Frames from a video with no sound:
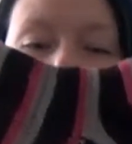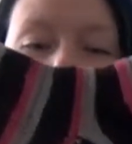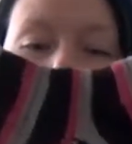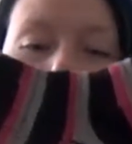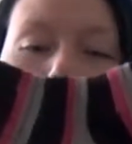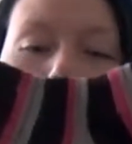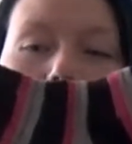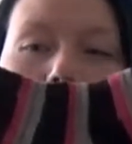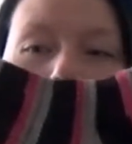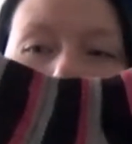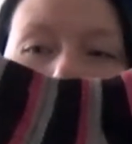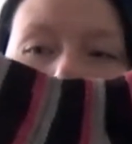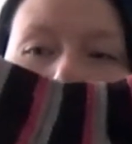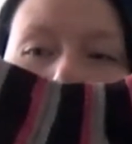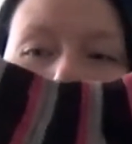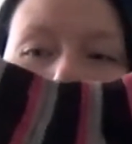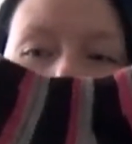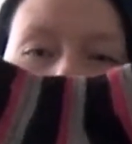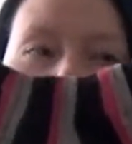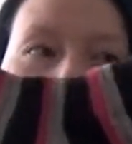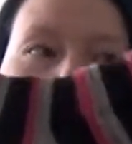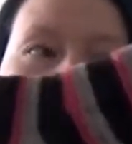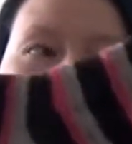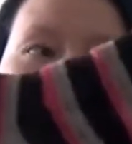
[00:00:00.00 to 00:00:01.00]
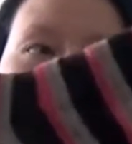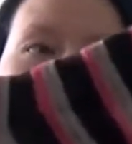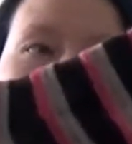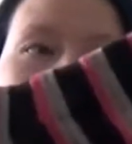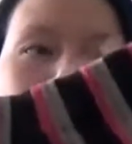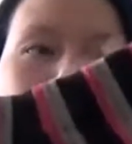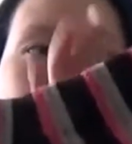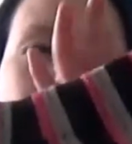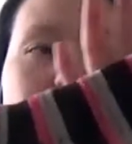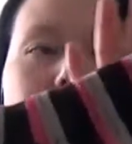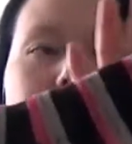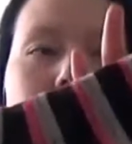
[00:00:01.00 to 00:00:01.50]
heels, toes
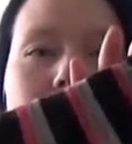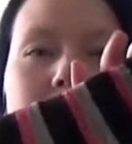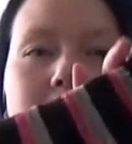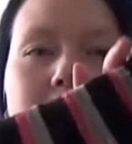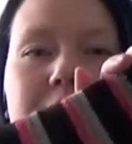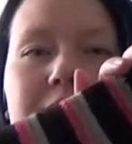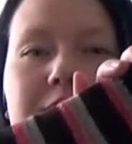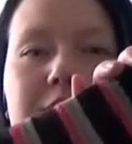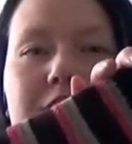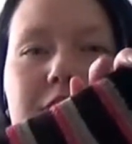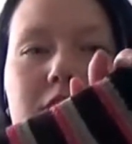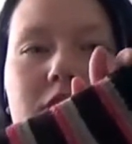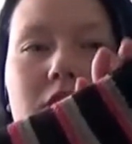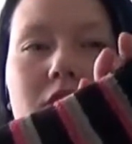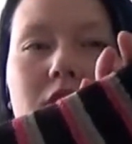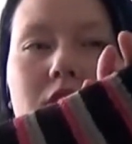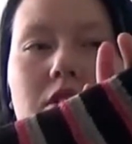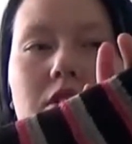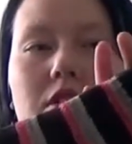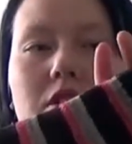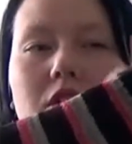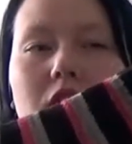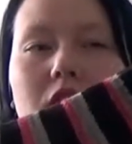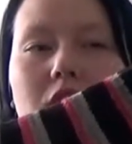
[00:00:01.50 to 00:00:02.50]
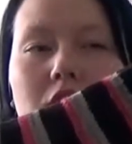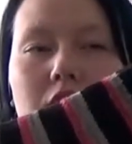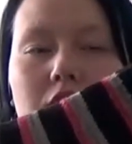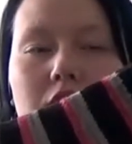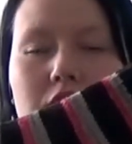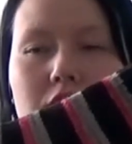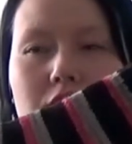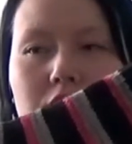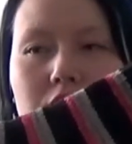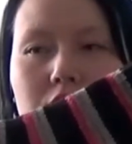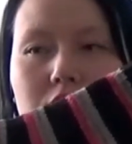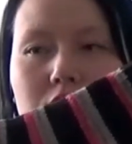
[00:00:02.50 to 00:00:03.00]
and cuffs
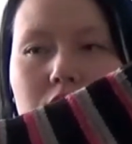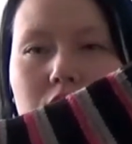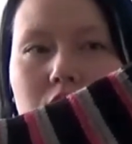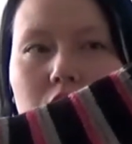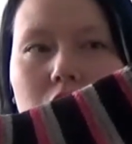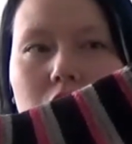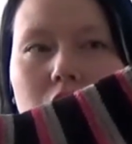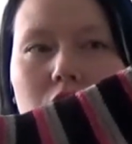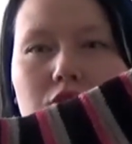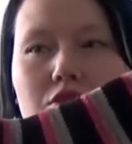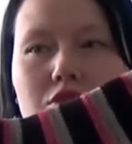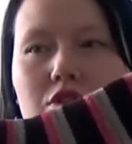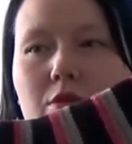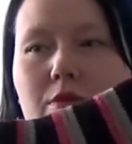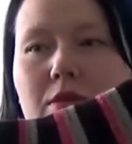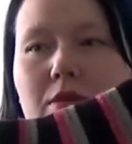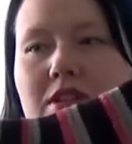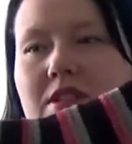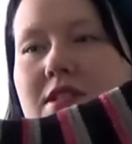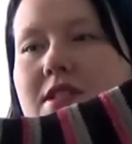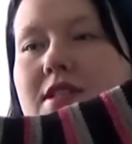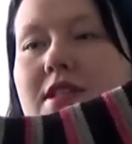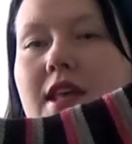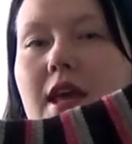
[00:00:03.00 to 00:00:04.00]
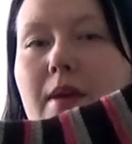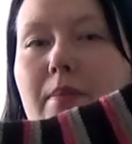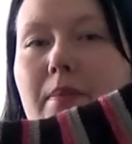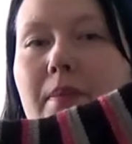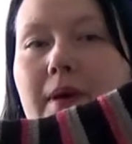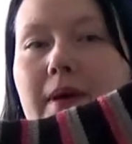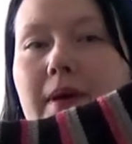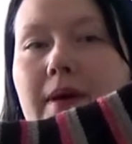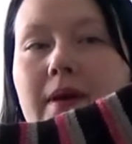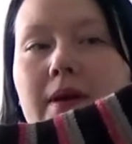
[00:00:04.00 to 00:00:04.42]
are Osterman Step